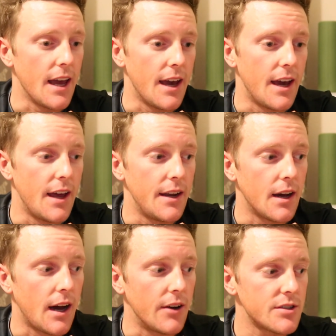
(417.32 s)
And
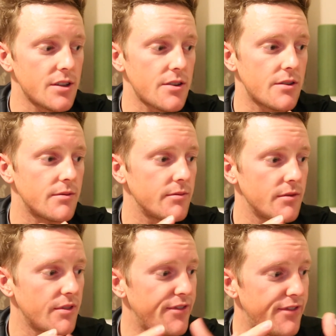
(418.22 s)
I was just
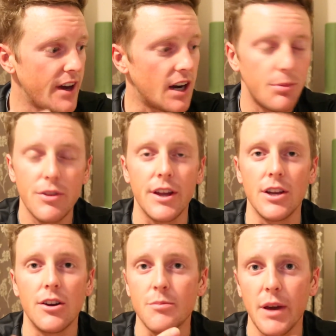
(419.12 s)
fed up with it.
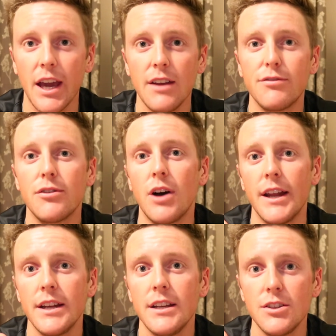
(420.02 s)
You know, it's painful.
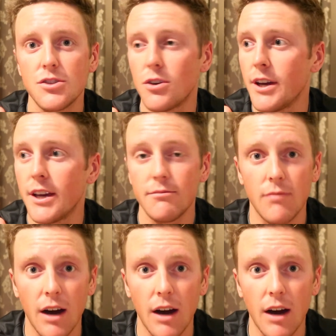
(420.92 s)
I didn't enjoy it,